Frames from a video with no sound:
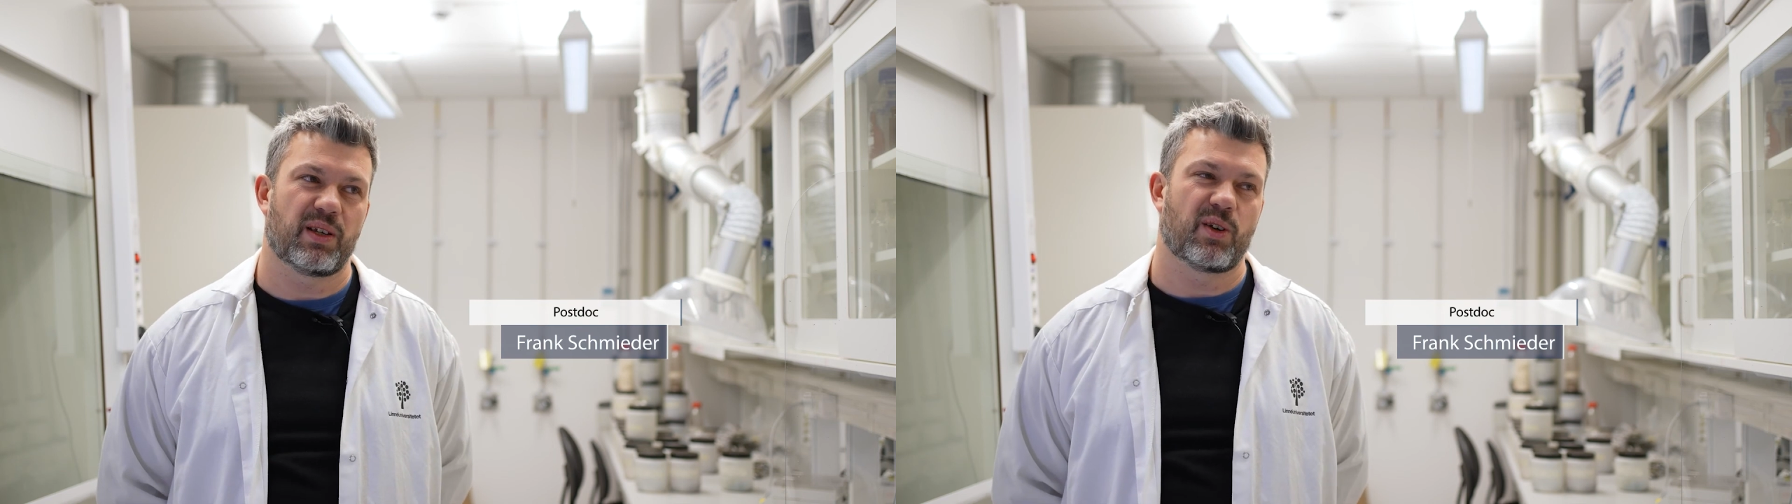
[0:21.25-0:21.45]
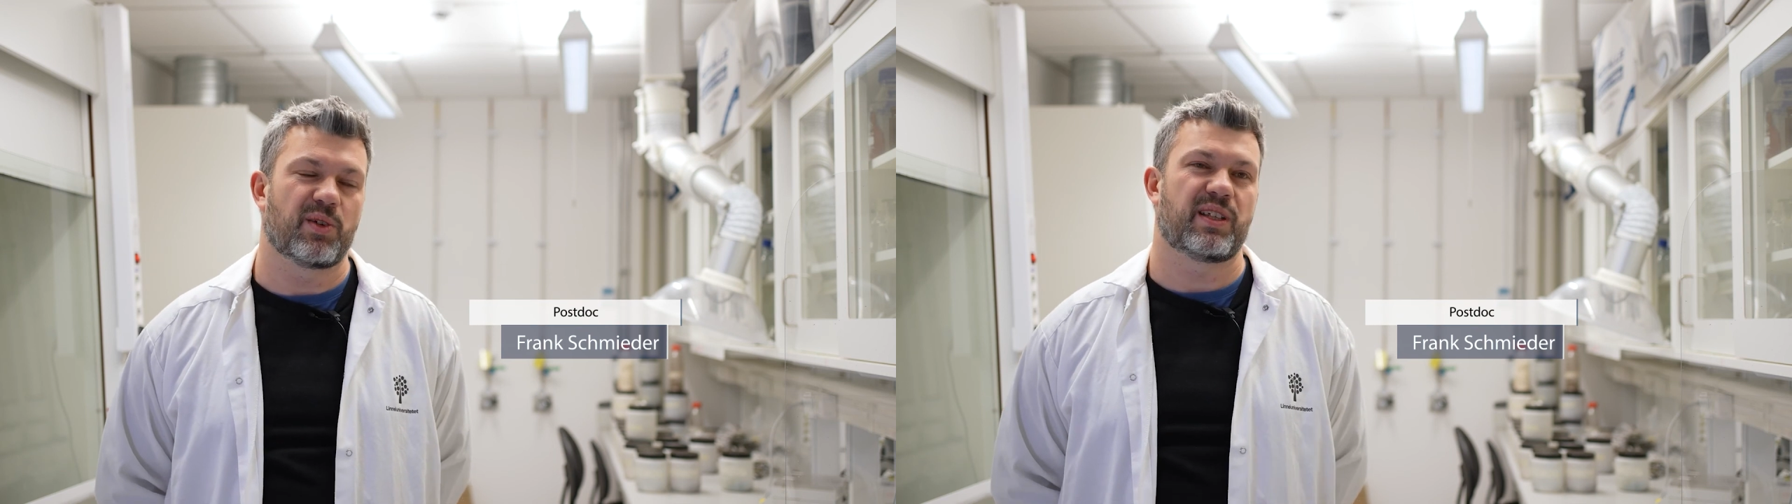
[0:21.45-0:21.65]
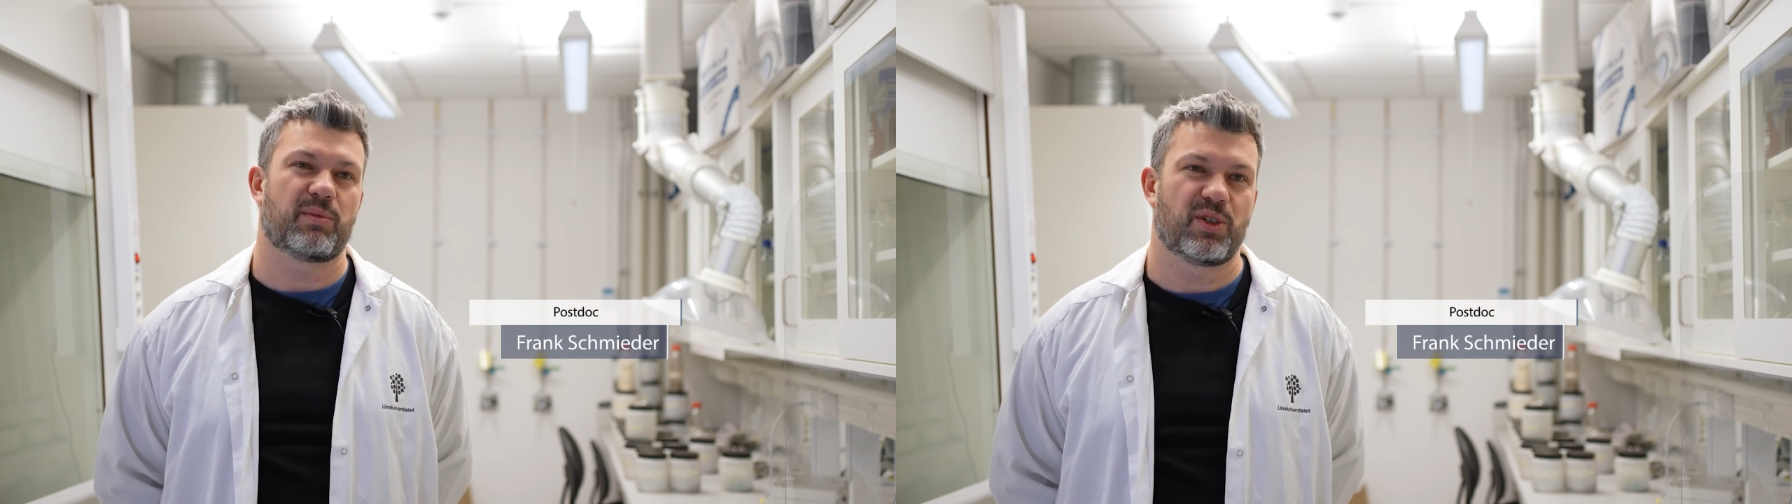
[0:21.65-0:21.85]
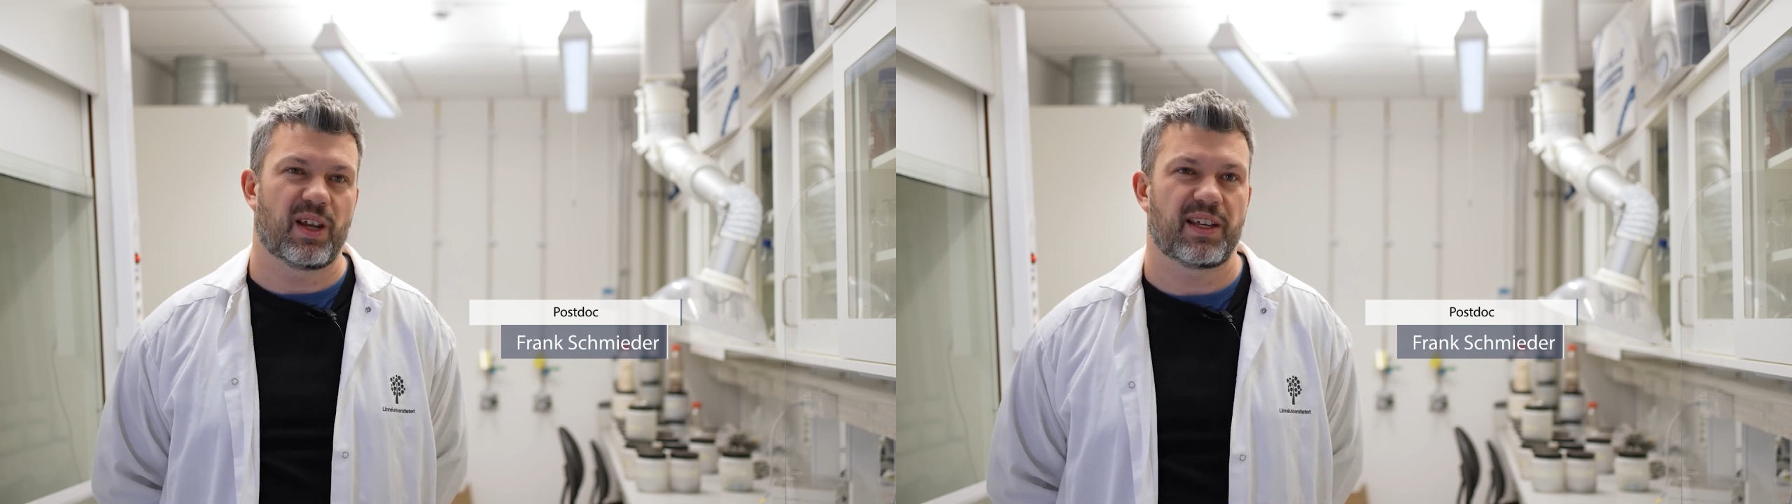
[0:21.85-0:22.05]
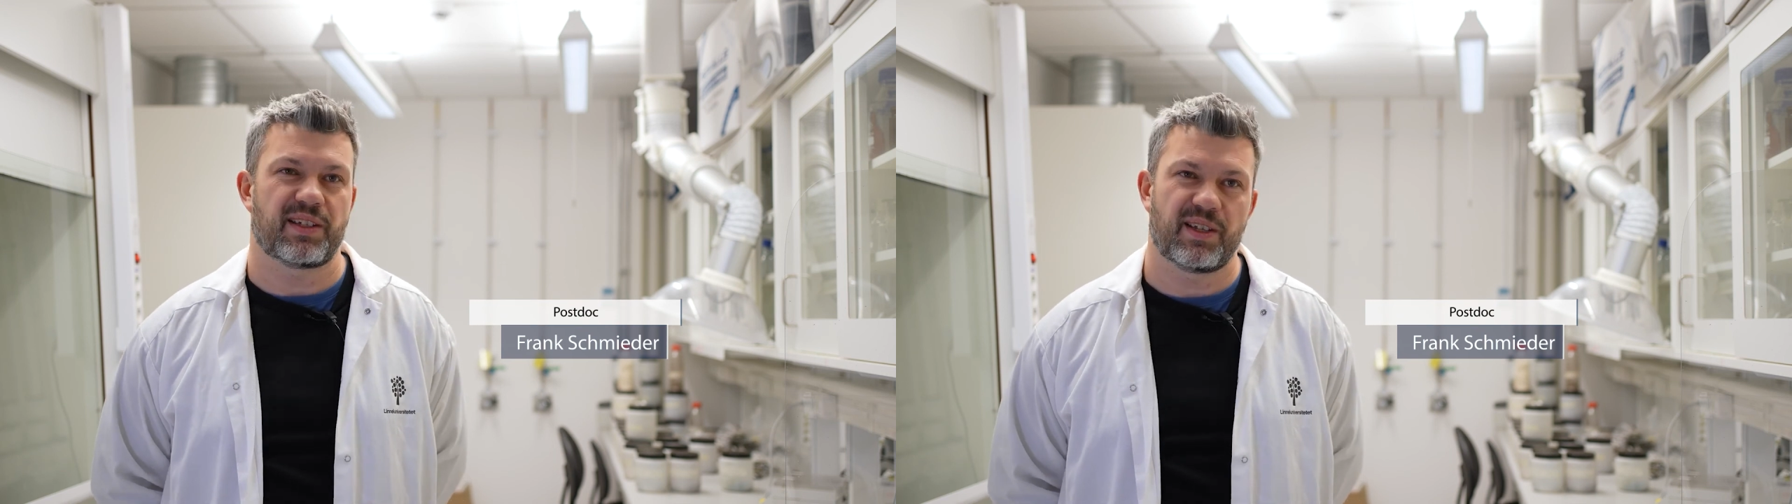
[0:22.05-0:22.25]

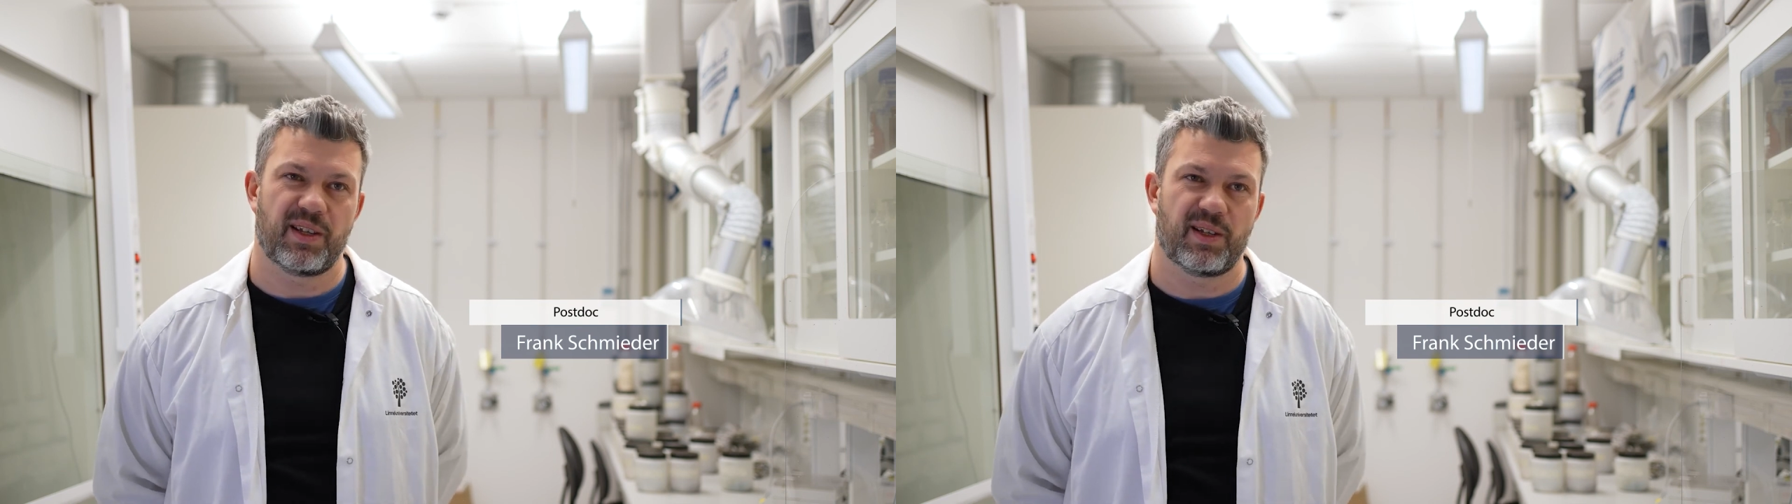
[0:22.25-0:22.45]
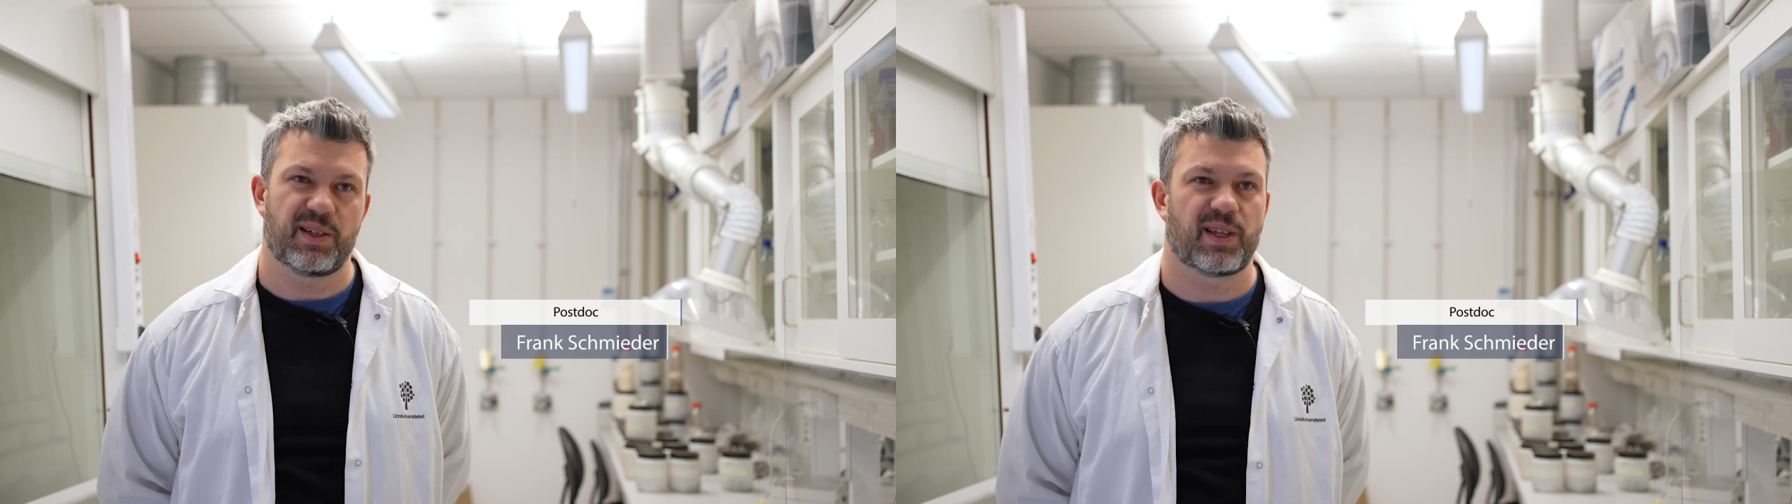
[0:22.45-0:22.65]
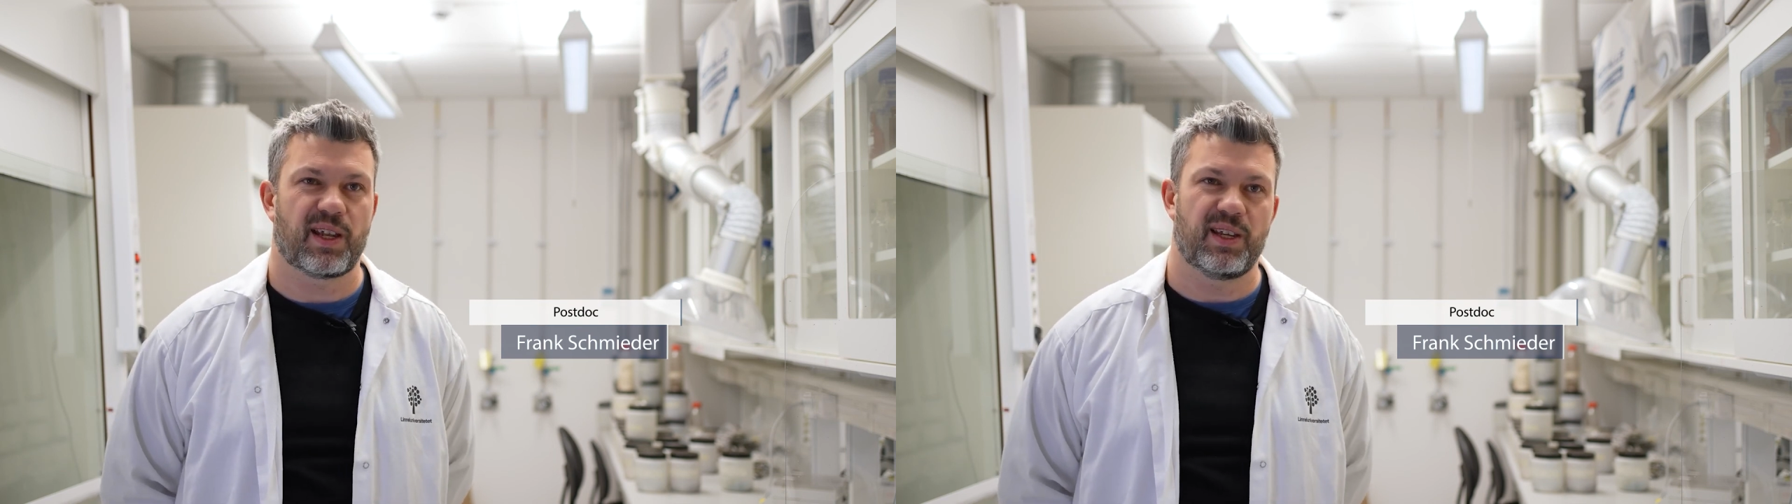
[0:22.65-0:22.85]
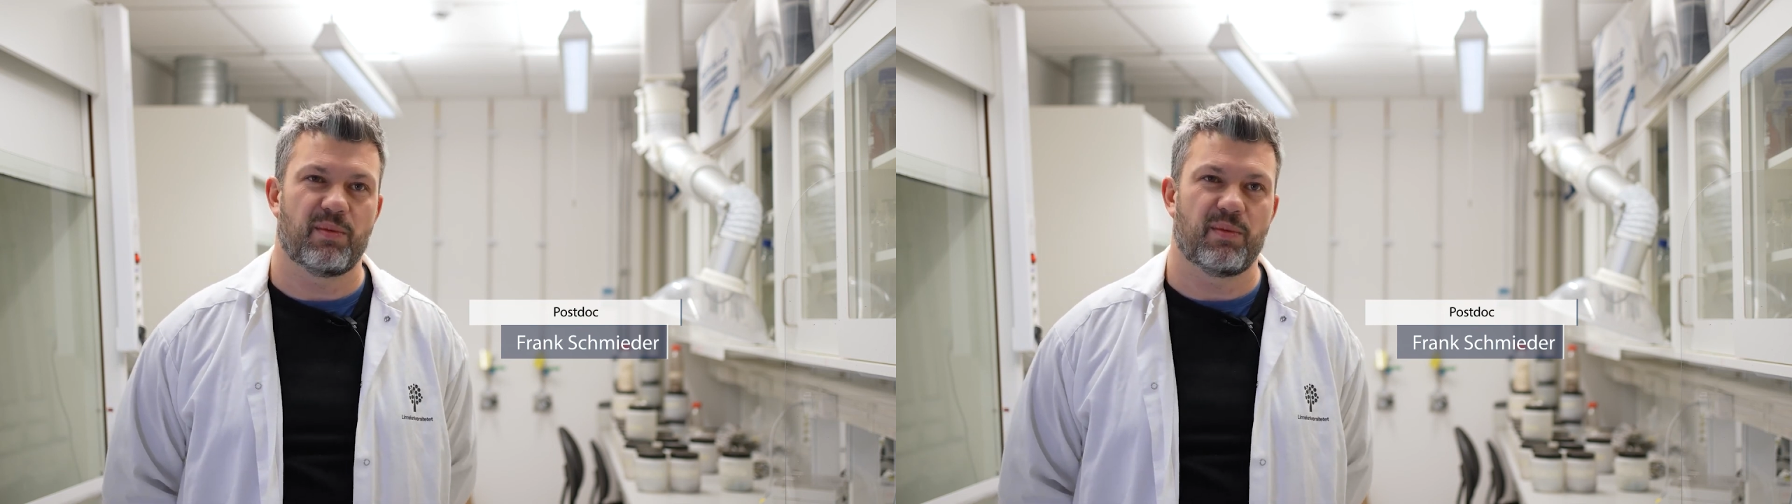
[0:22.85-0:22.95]
conceptualized the study